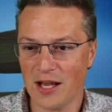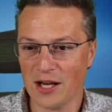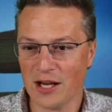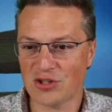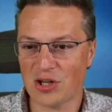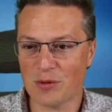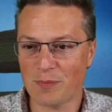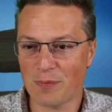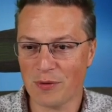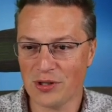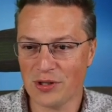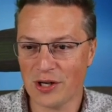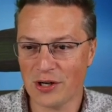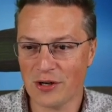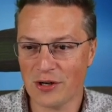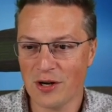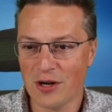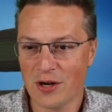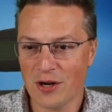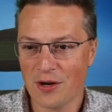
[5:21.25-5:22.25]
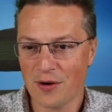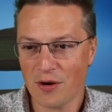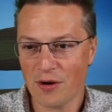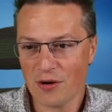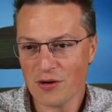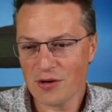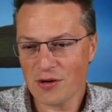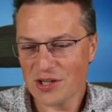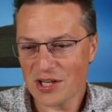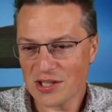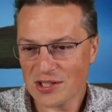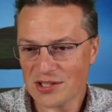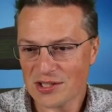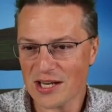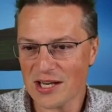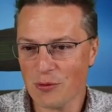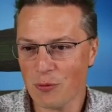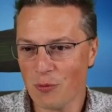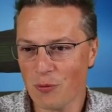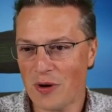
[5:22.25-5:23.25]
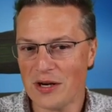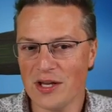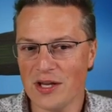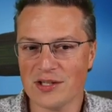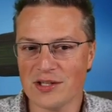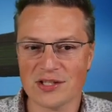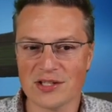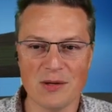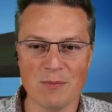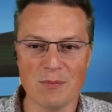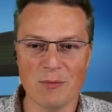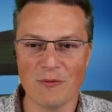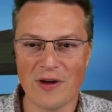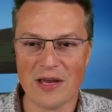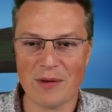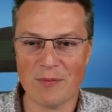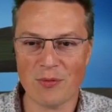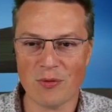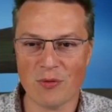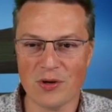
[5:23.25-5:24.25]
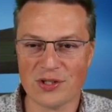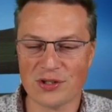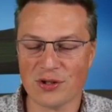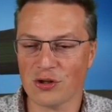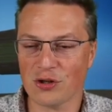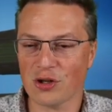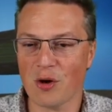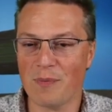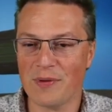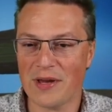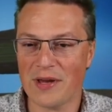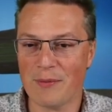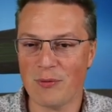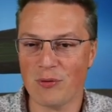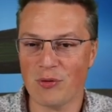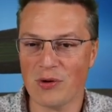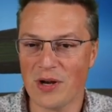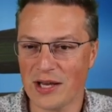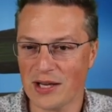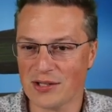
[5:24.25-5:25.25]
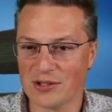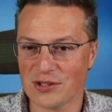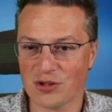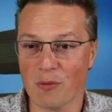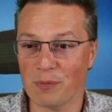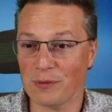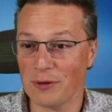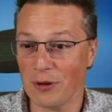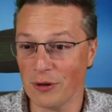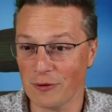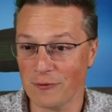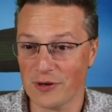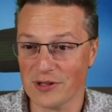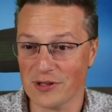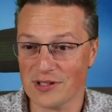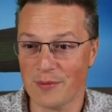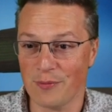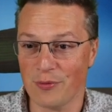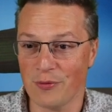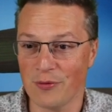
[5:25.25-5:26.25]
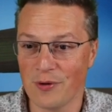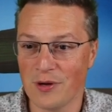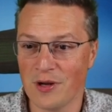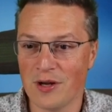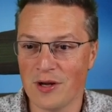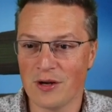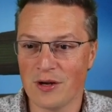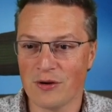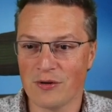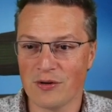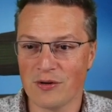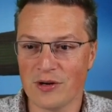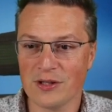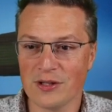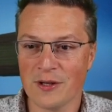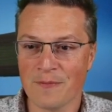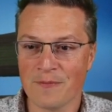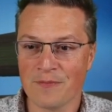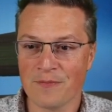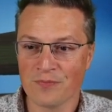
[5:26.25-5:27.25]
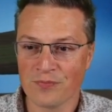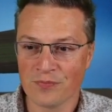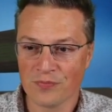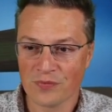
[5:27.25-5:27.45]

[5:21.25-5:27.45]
like shared pointer, or just say, well, it's immovable, it's non-copyable, like scoped log, for example, right?